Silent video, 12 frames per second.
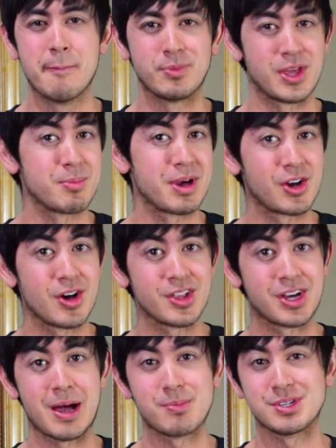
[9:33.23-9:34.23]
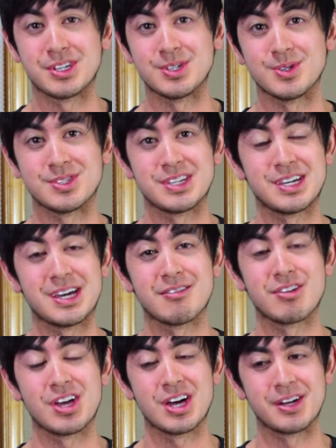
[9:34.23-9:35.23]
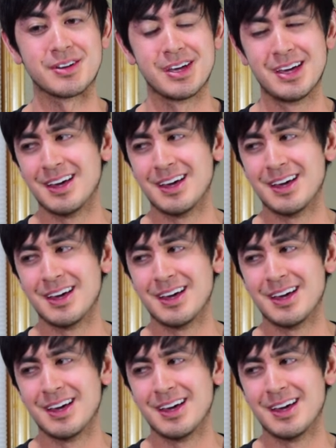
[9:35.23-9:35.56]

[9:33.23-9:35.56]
They might call the cops on you and say you have a gun.